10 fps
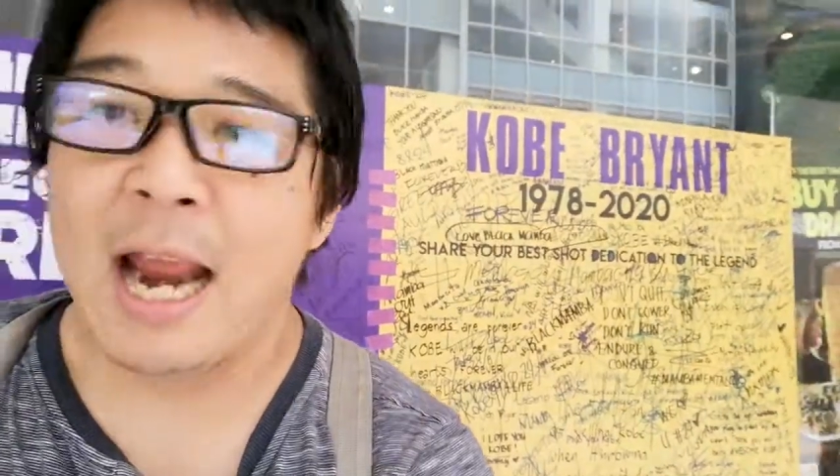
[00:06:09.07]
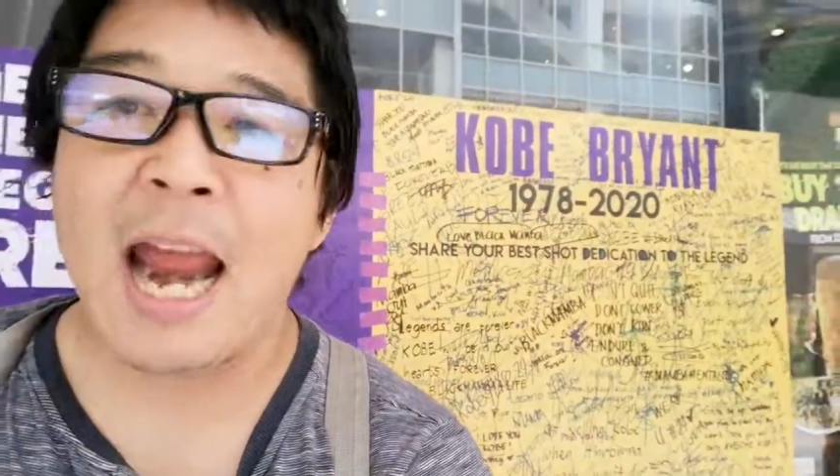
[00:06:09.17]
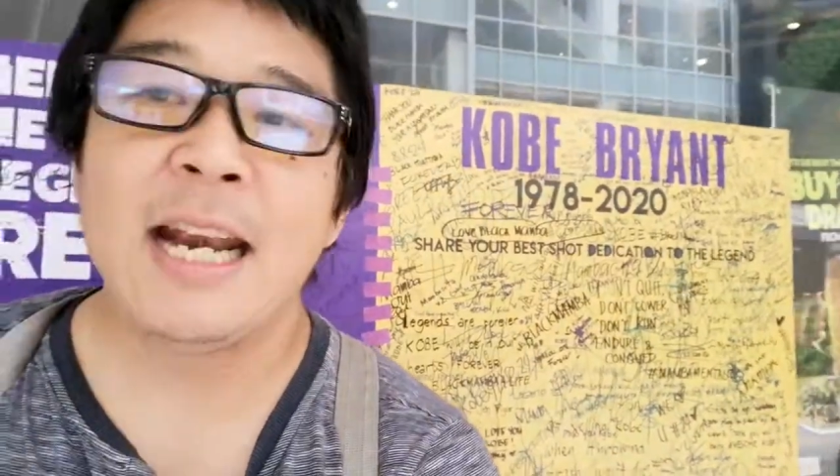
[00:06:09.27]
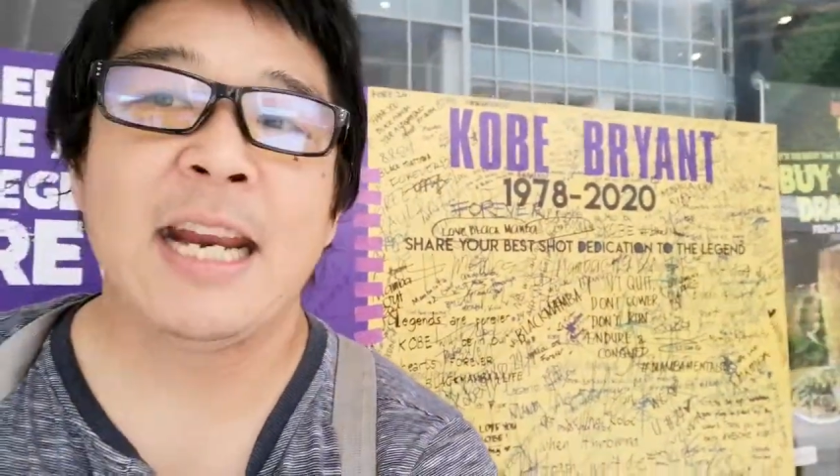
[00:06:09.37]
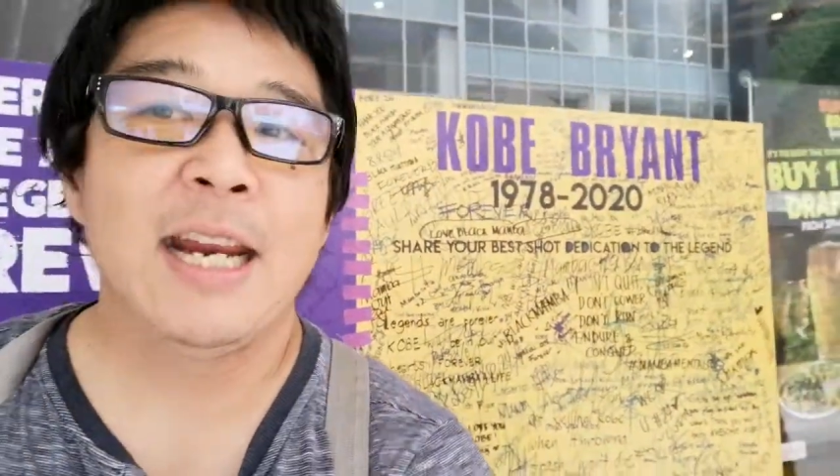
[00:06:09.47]

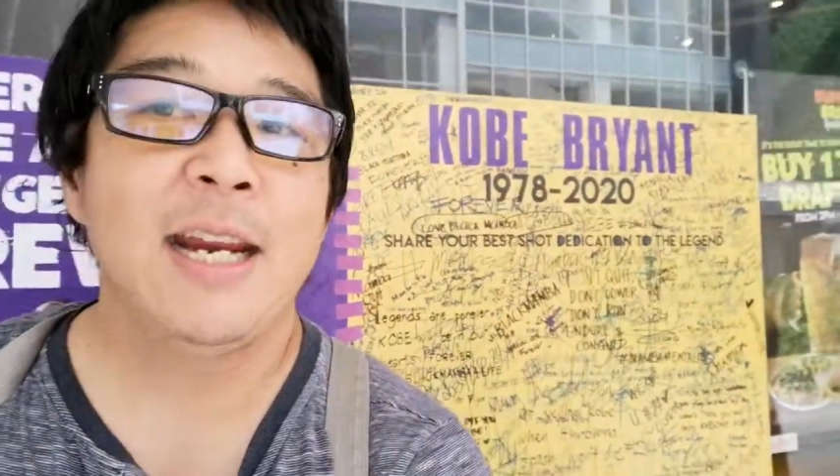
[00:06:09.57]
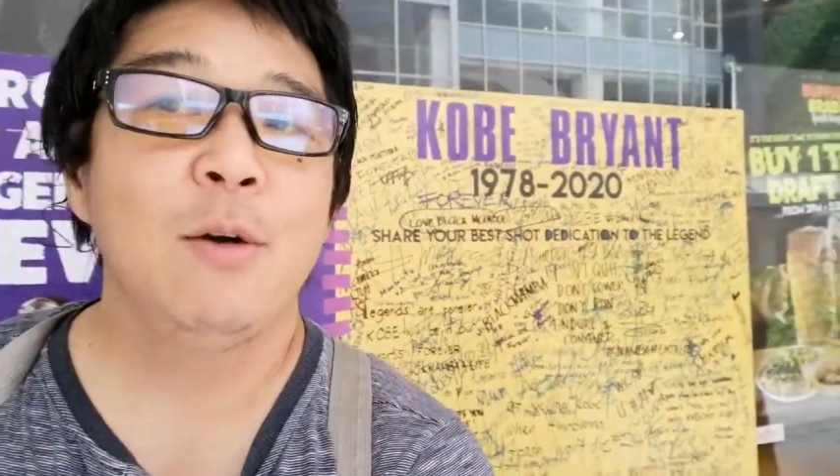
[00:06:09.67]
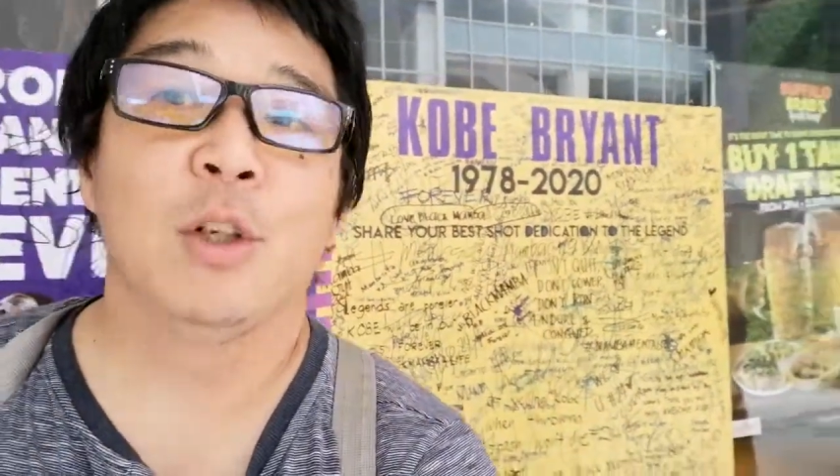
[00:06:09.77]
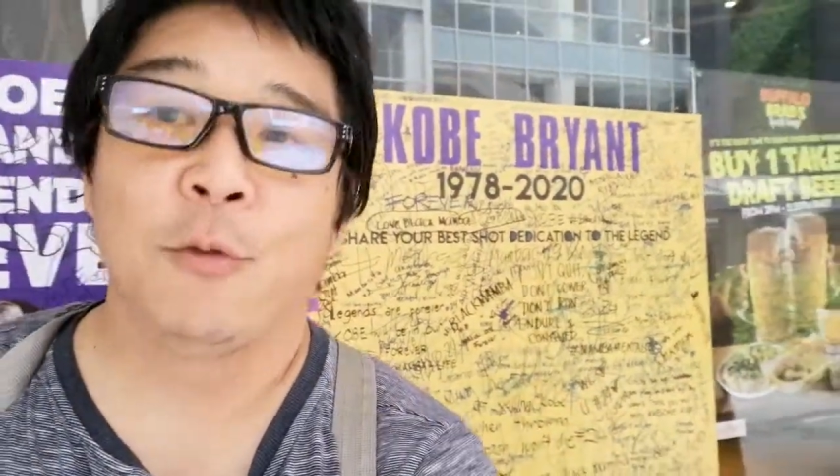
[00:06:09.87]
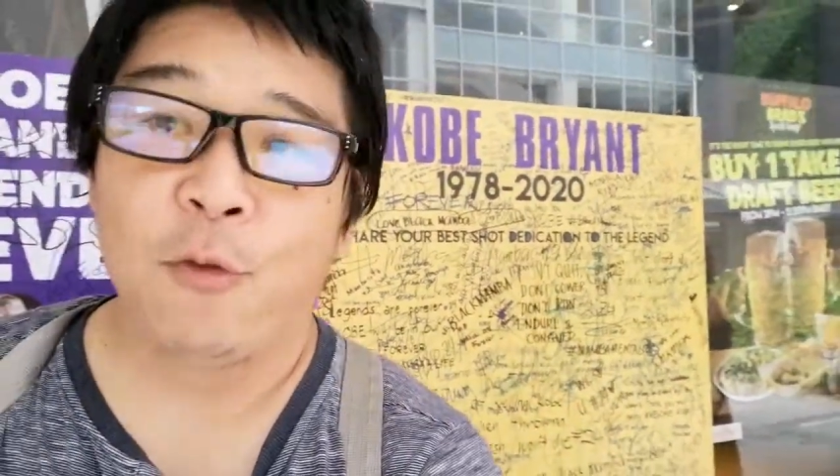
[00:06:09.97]
And he
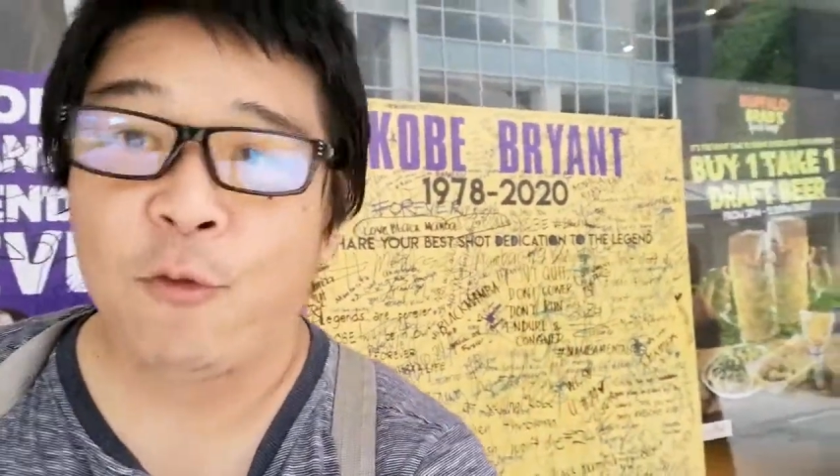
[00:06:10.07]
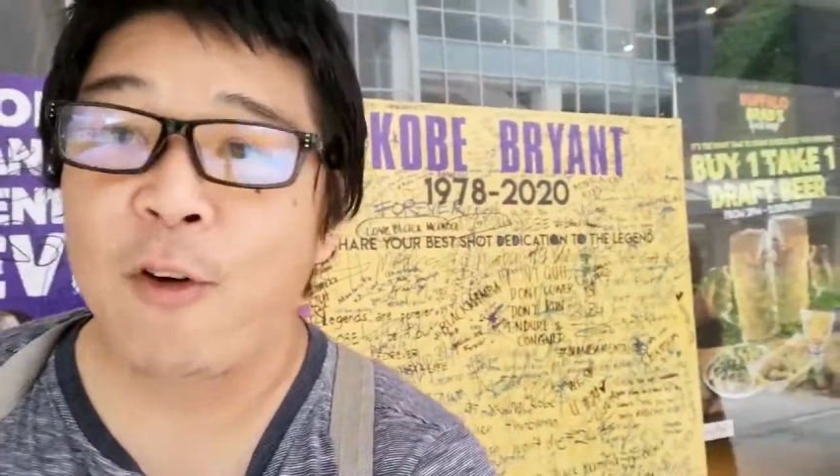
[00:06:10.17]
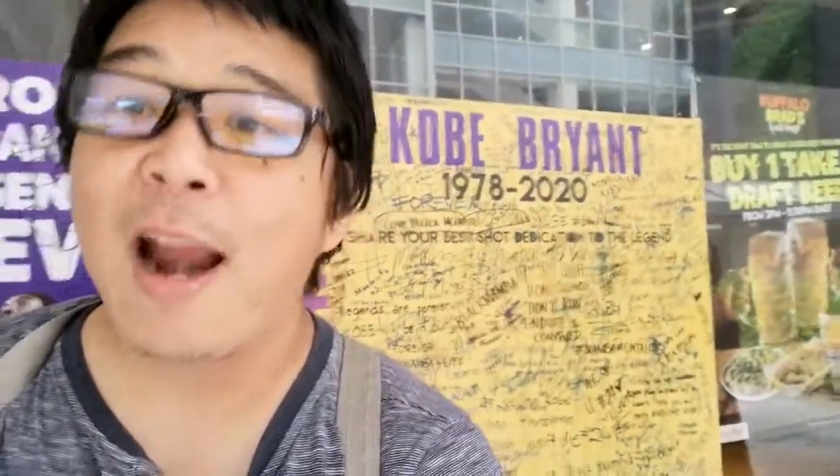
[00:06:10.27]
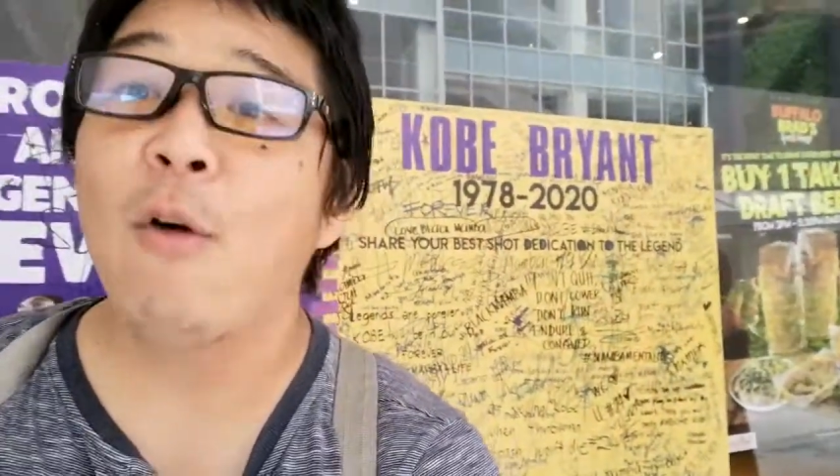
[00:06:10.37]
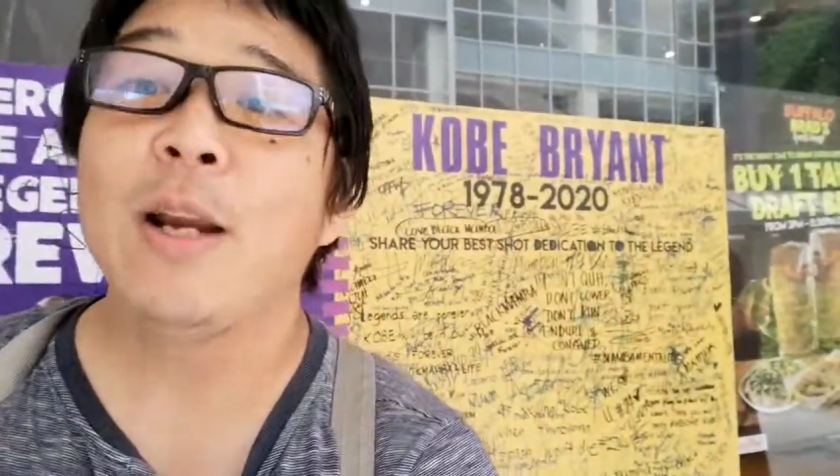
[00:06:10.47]
was
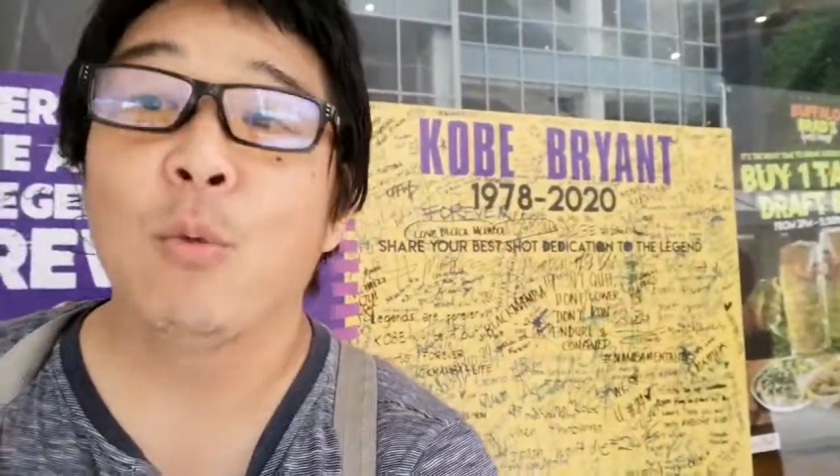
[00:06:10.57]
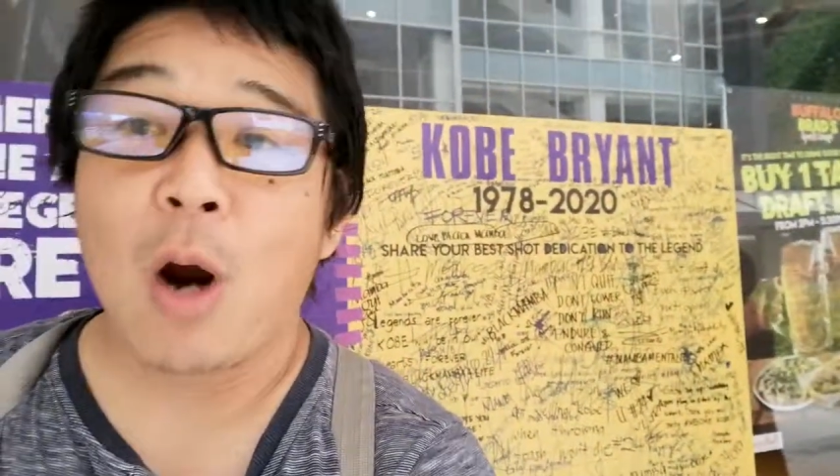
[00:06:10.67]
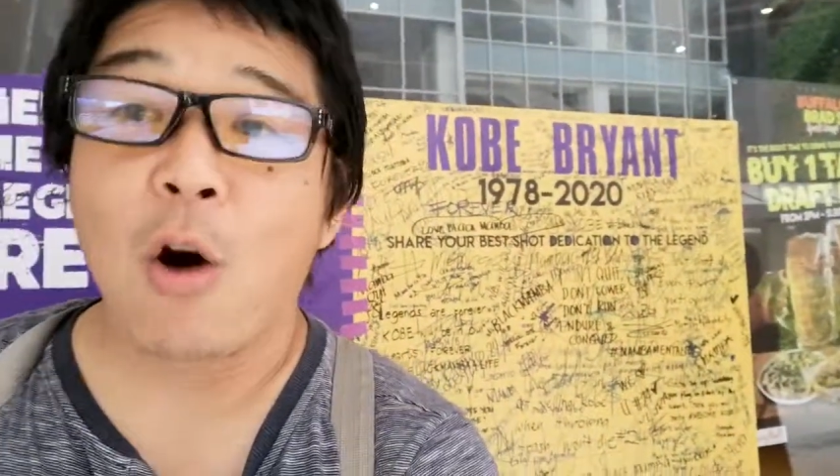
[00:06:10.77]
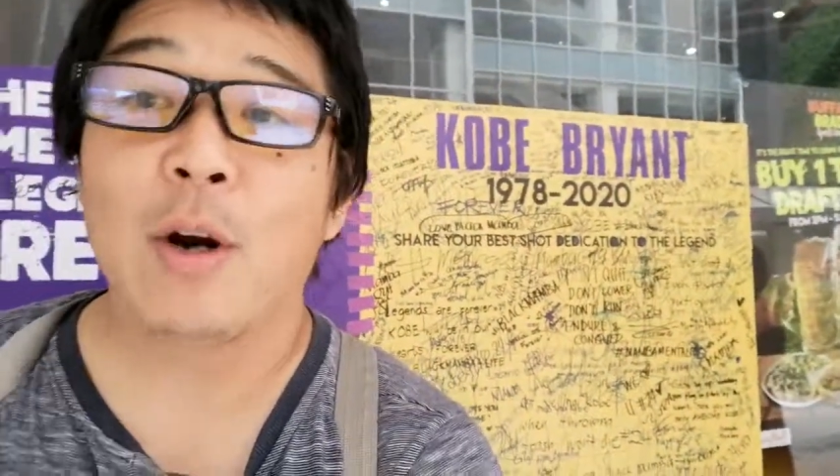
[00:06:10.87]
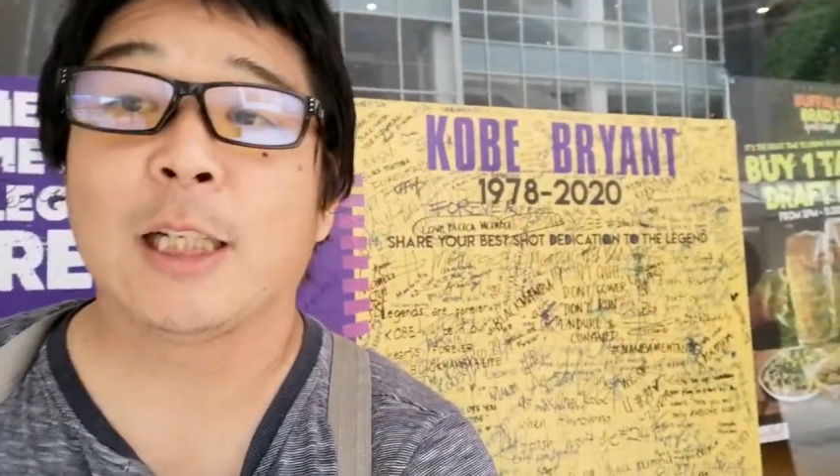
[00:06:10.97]
very well